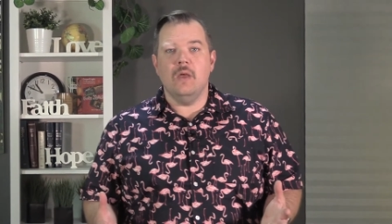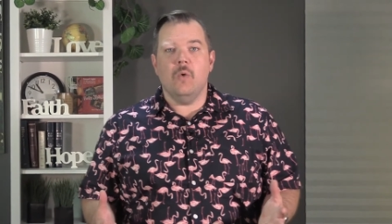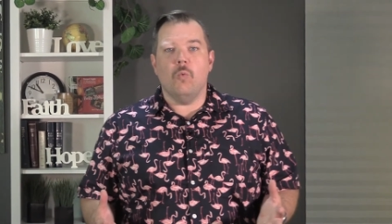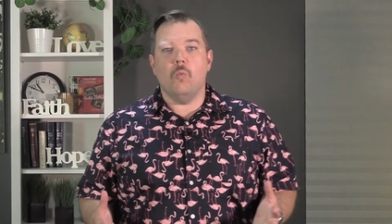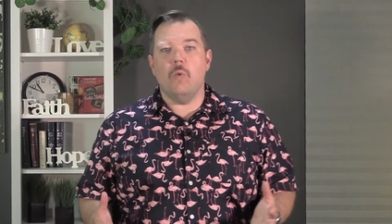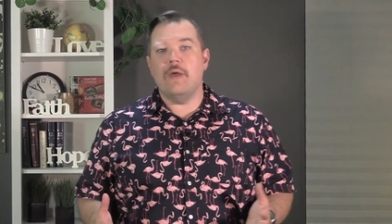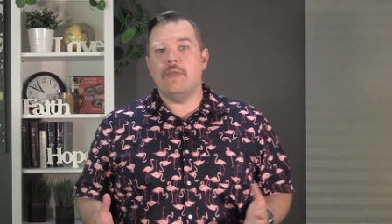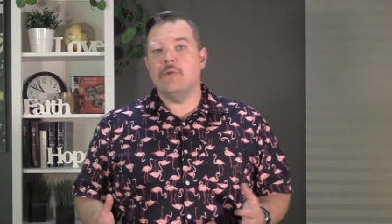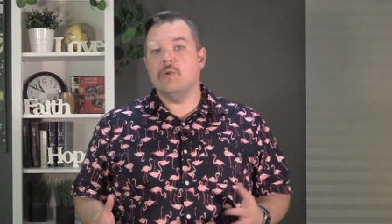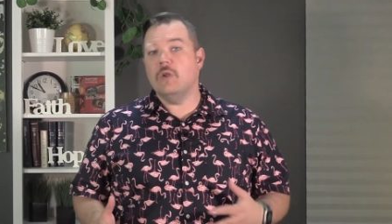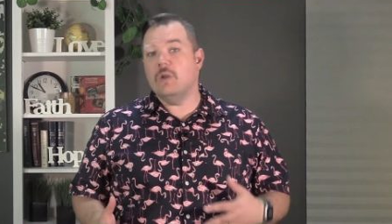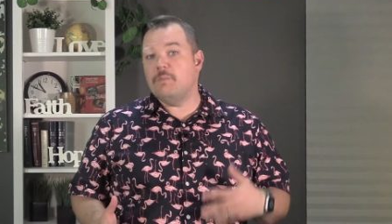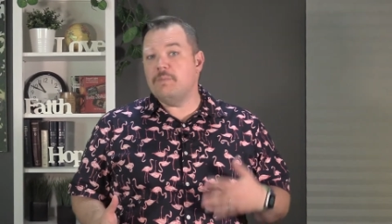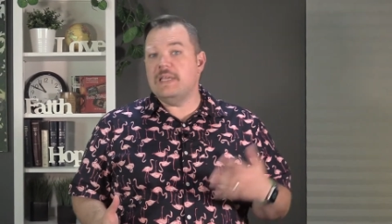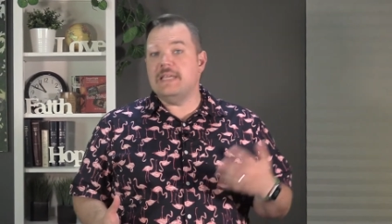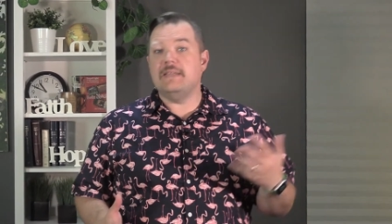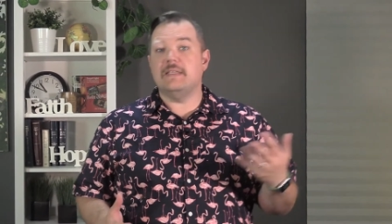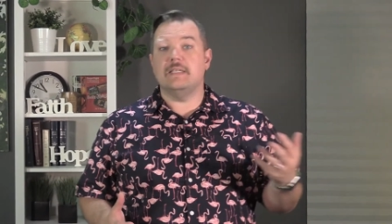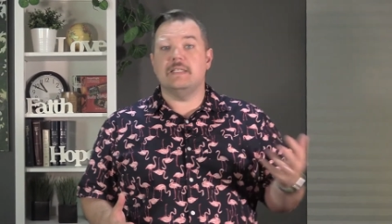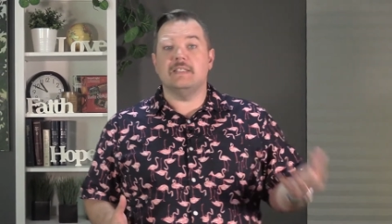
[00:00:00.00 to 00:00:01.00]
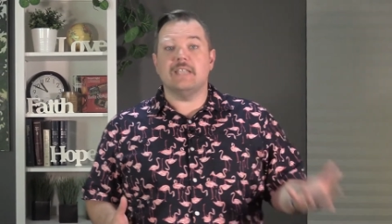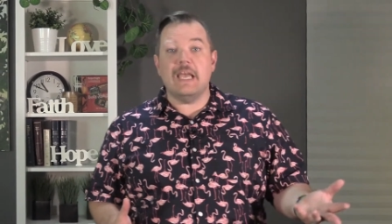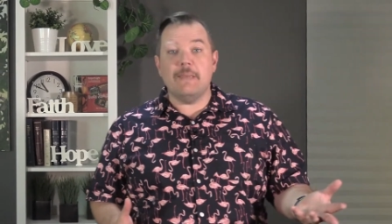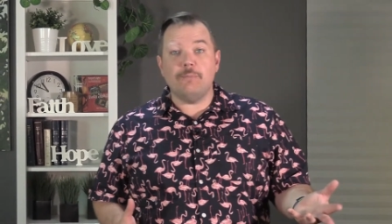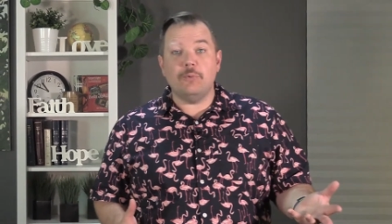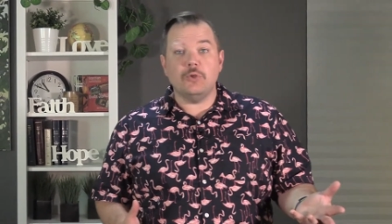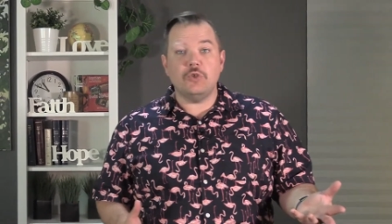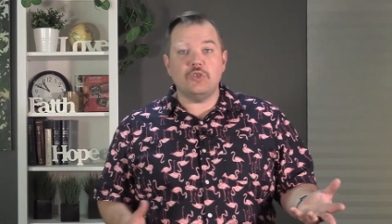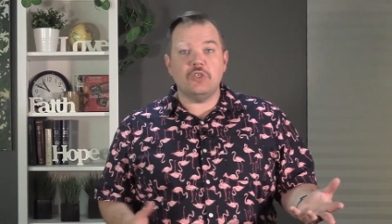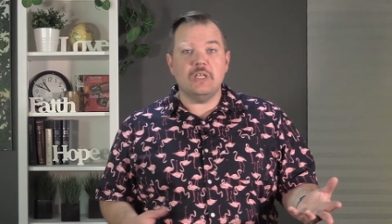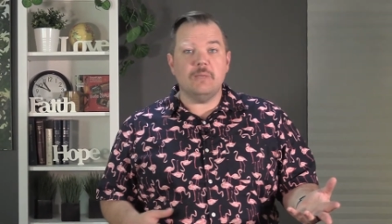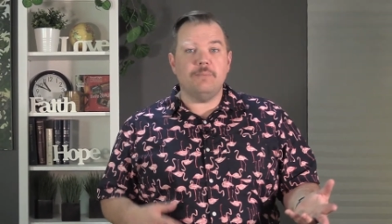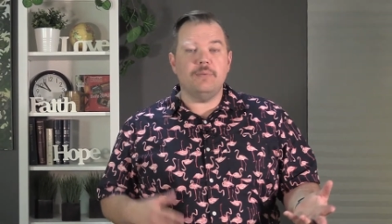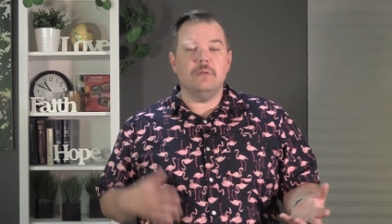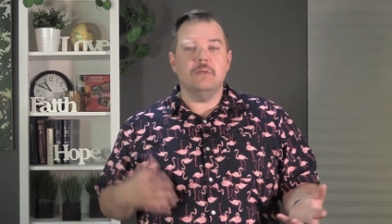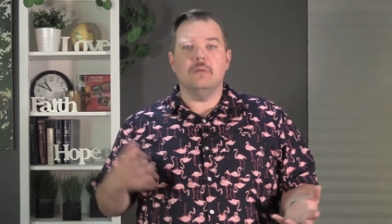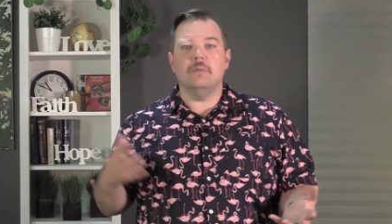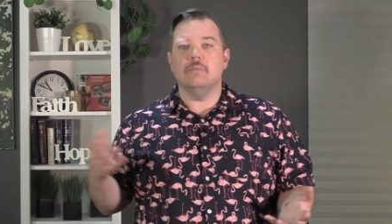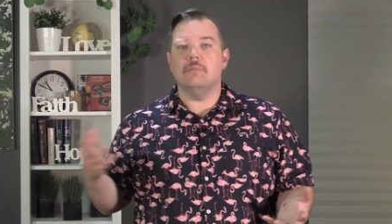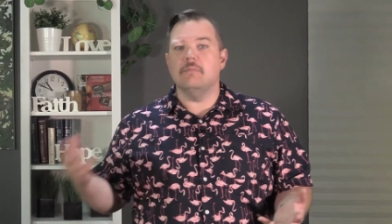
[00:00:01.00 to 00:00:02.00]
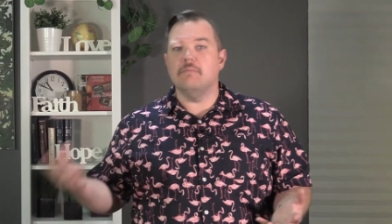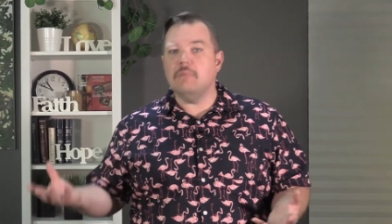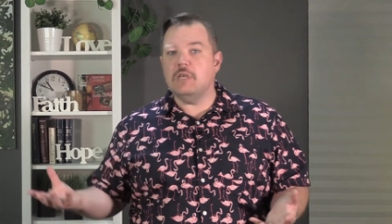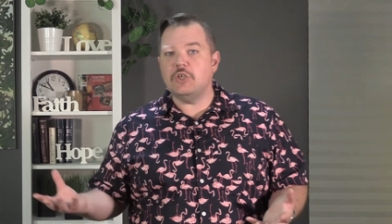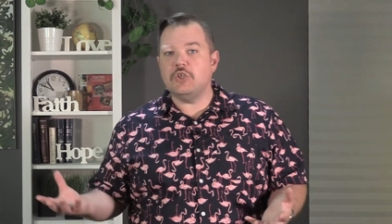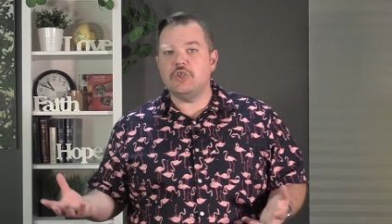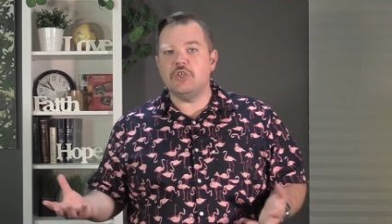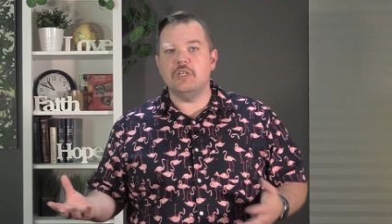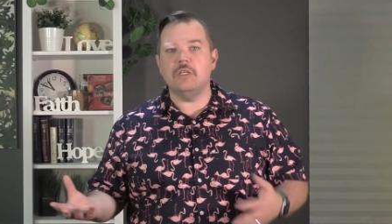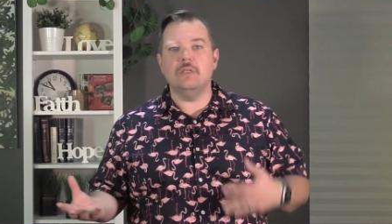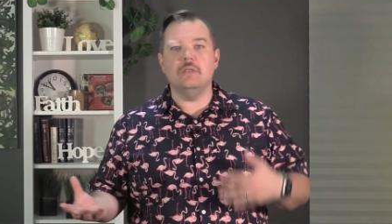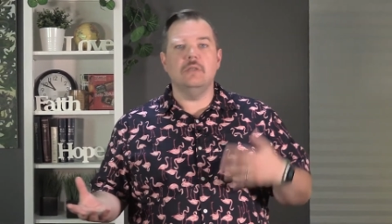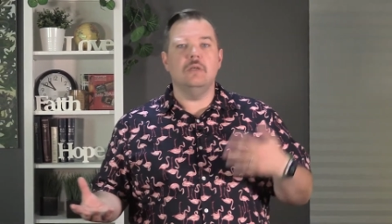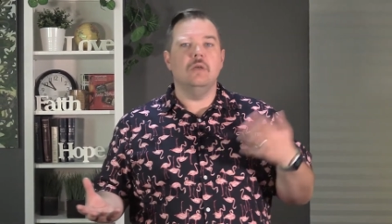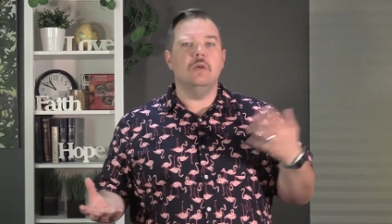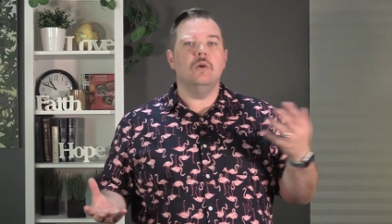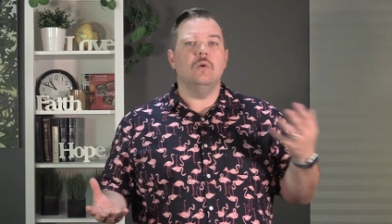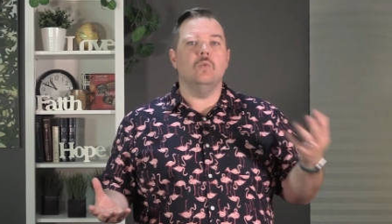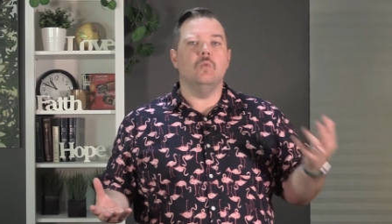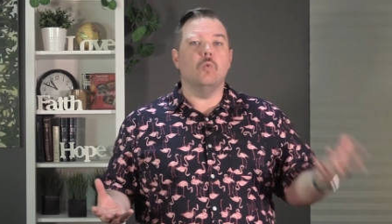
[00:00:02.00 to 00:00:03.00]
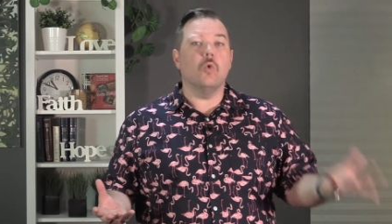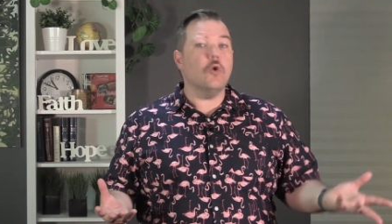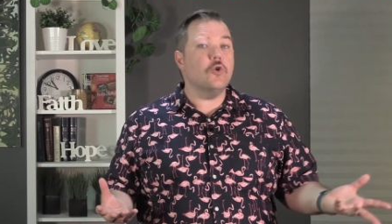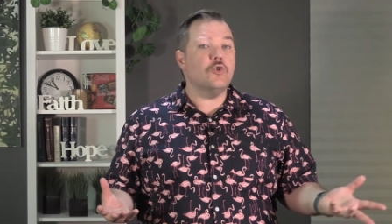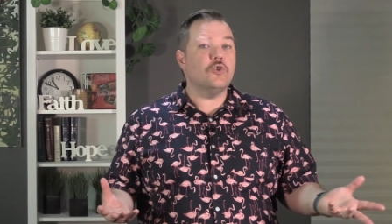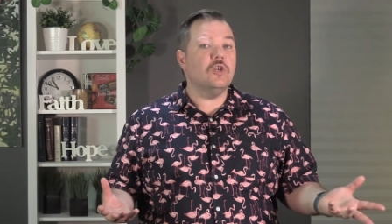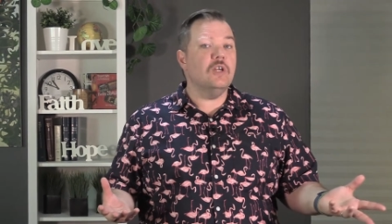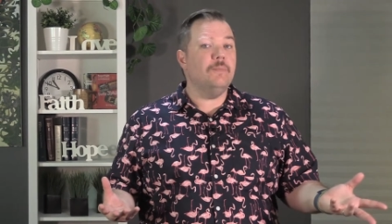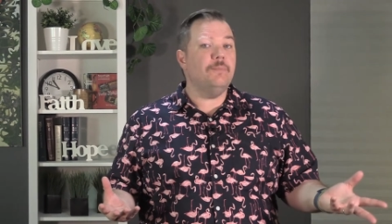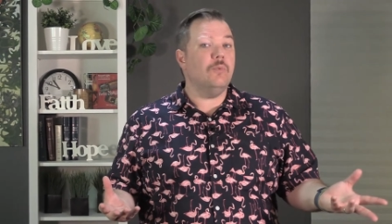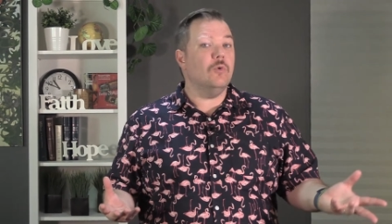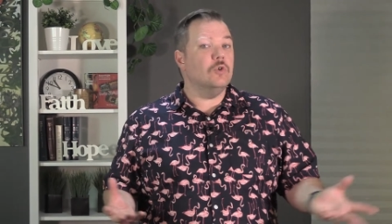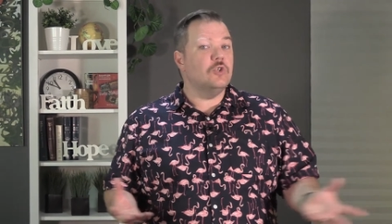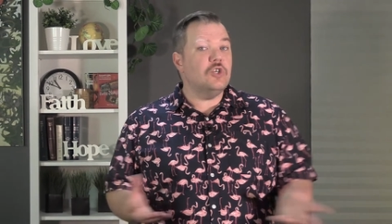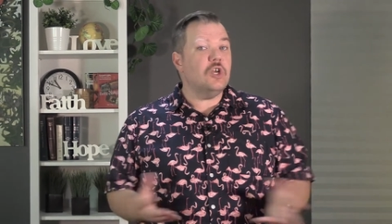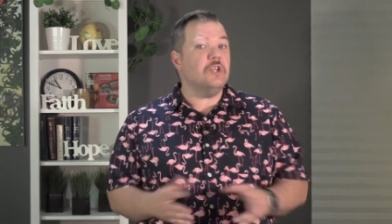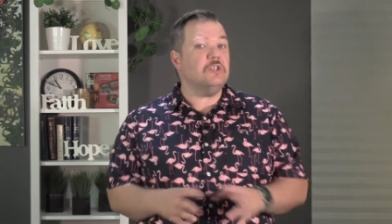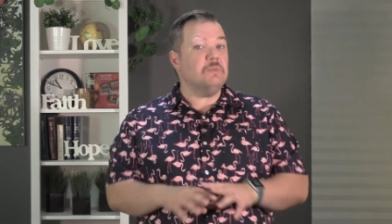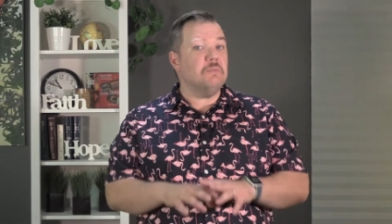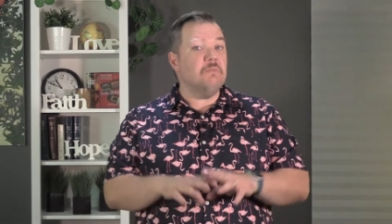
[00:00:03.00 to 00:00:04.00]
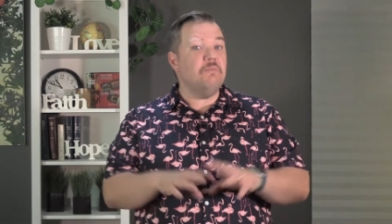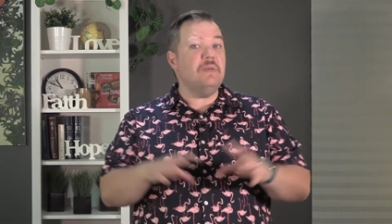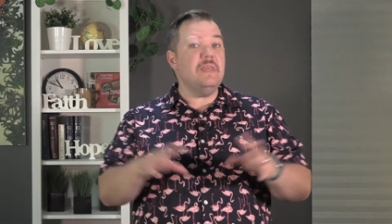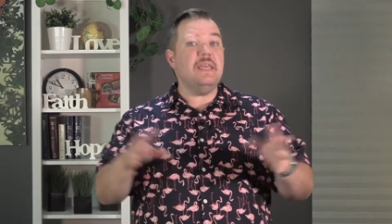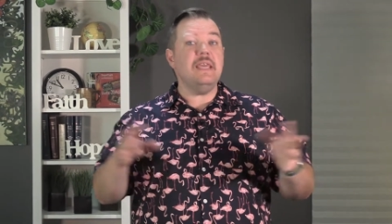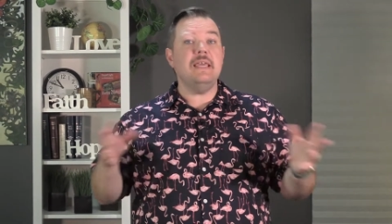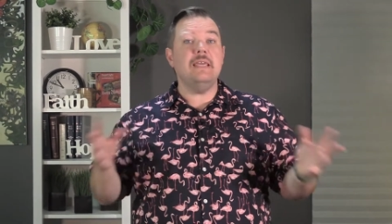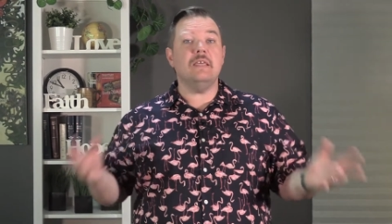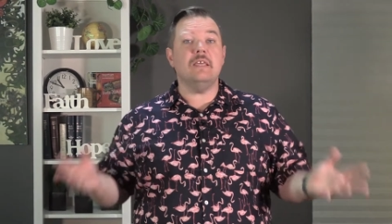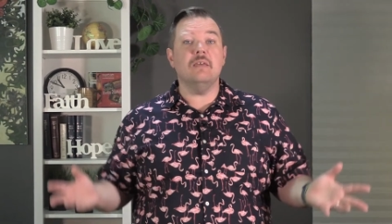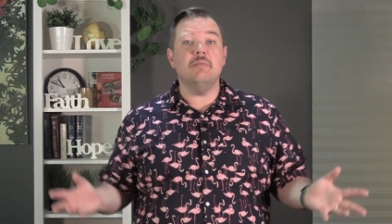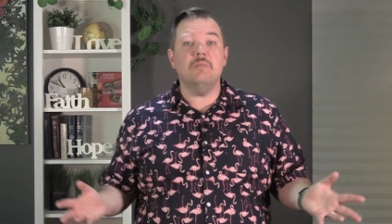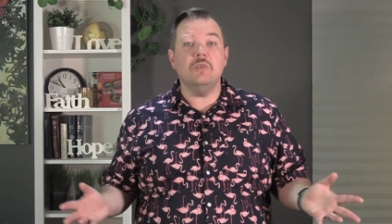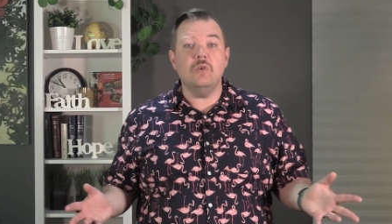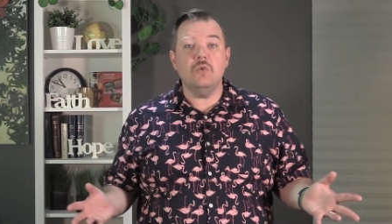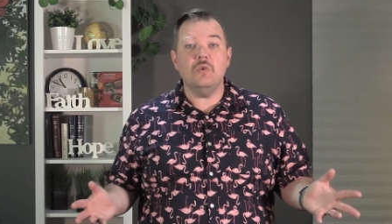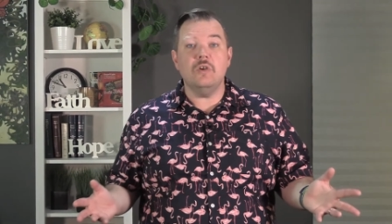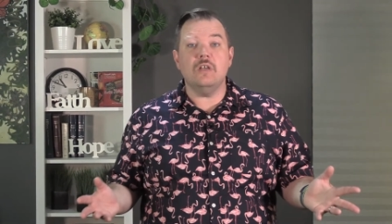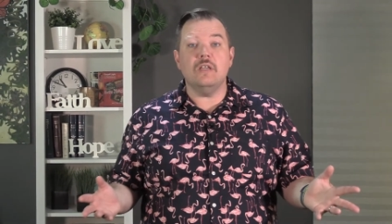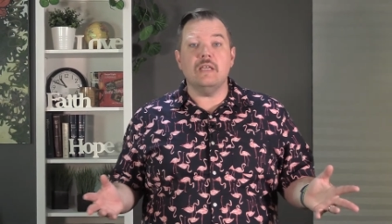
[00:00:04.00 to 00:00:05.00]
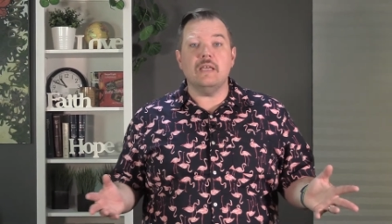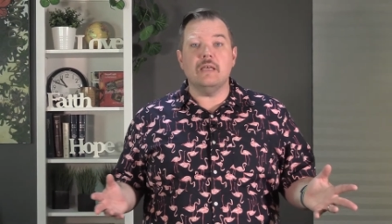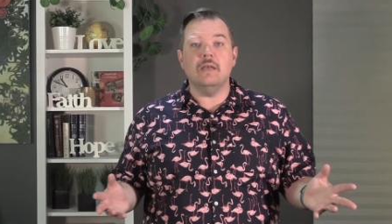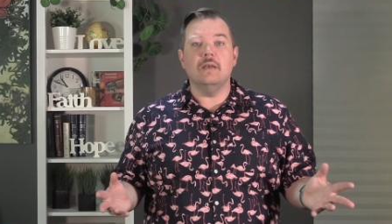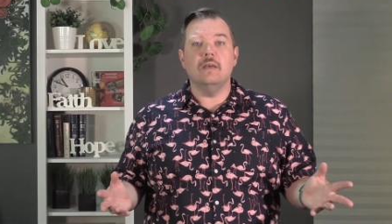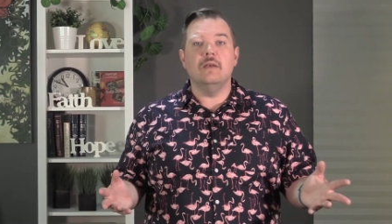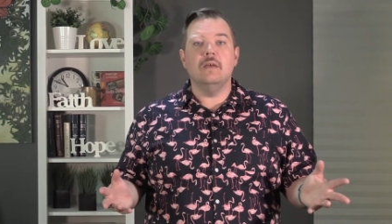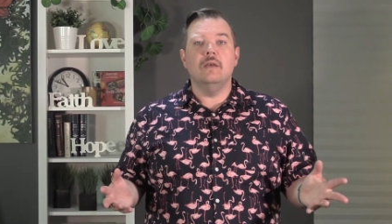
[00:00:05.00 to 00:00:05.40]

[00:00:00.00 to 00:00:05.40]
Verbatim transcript: whether it be discipleship, mission, worship, or just being community.